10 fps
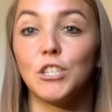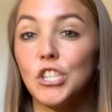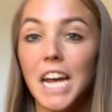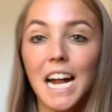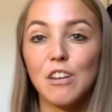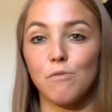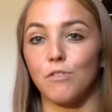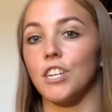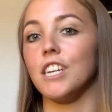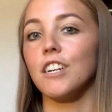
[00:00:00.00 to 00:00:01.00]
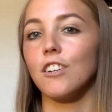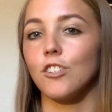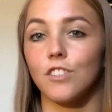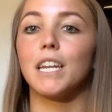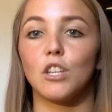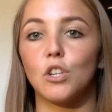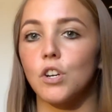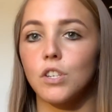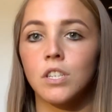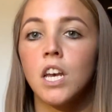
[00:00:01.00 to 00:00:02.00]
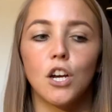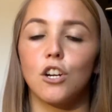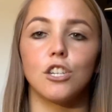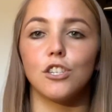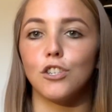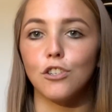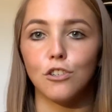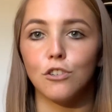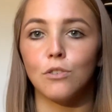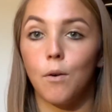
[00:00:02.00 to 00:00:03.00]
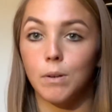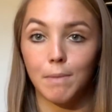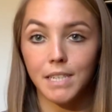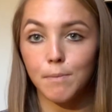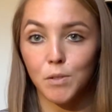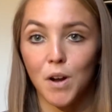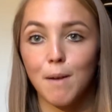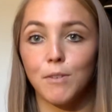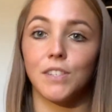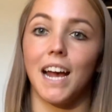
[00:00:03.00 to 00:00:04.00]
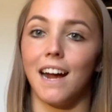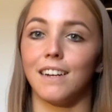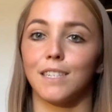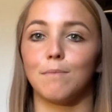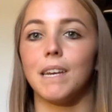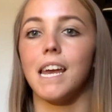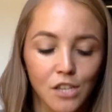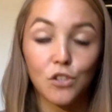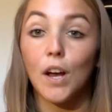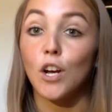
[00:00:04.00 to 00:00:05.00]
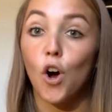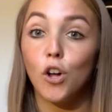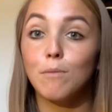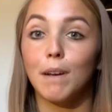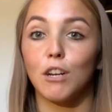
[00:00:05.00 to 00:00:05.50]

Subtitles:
She had it for years and it looks good as new. One of my subscribers asked me, so I called my